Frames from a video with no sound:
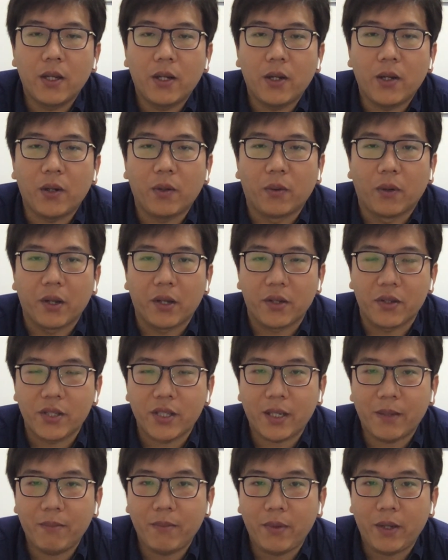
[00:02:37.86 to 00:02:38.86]
When you
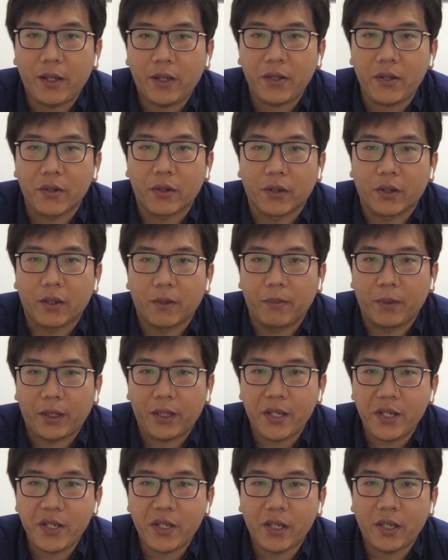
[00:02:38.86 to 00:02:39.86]
submit your
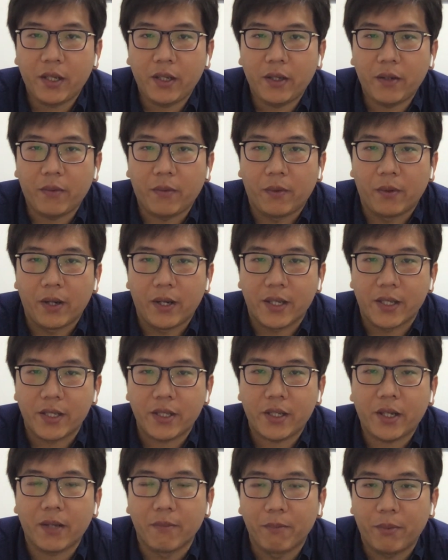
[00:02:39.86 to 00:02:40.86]
application
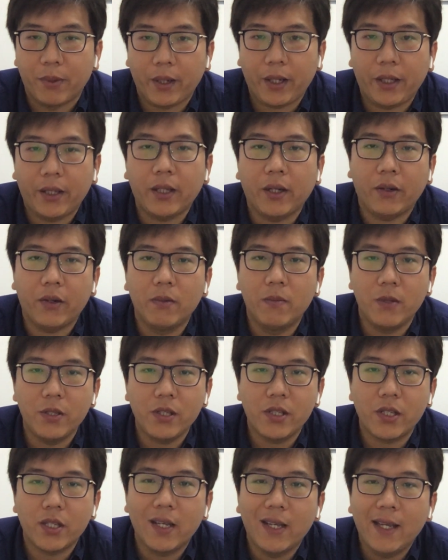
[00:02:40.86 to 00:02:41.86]
with complete
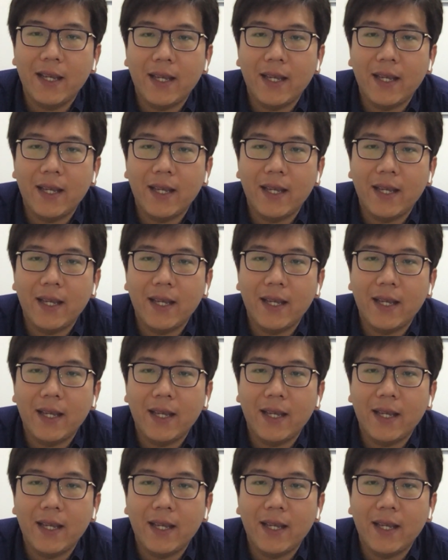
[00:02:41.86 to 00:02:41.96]
documents,